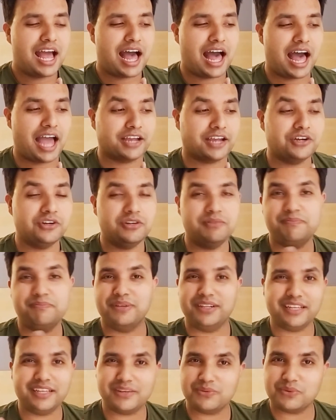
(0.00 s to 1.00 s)
I couldn't
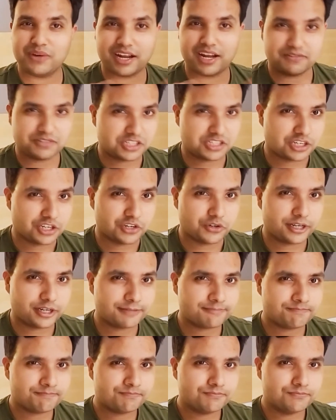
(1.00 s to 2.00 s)
believe what I was
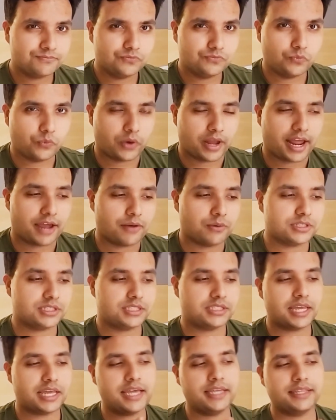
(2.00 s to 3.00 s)
hearing. When I was
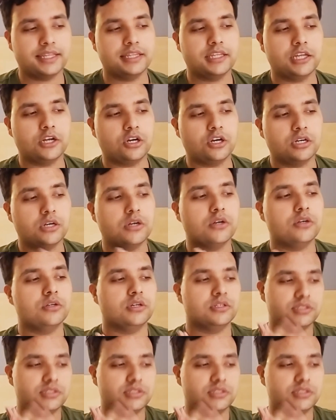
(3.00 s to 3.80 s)
saying that there are